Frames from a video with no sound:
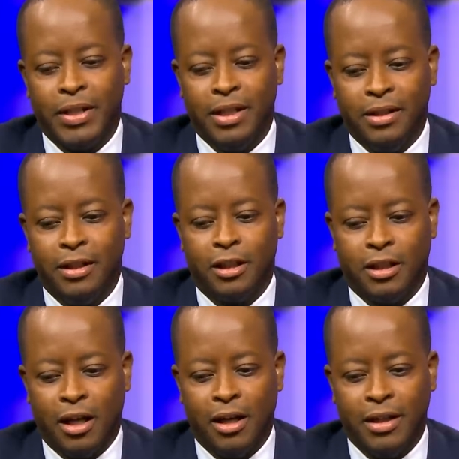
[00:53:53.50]
in the
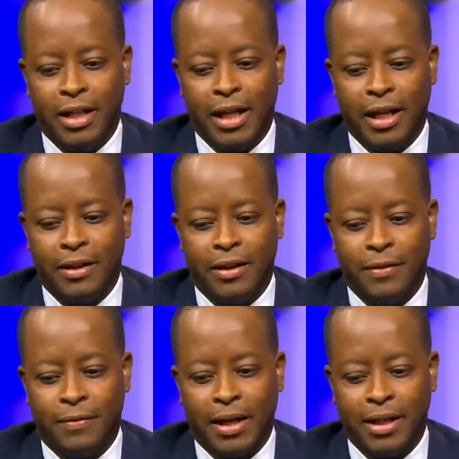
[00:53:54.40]
charter that
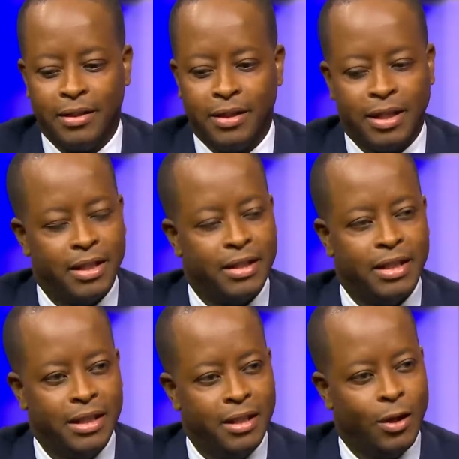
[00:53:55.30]
identifies it as
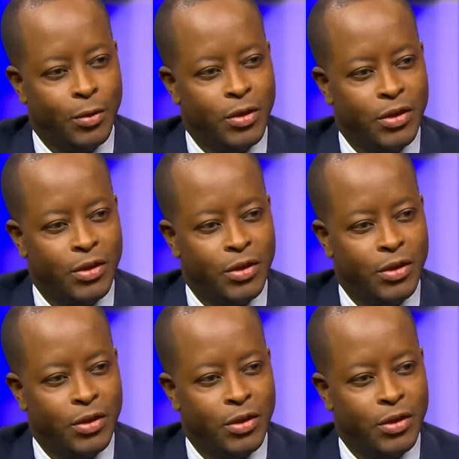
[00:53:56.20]
the Howard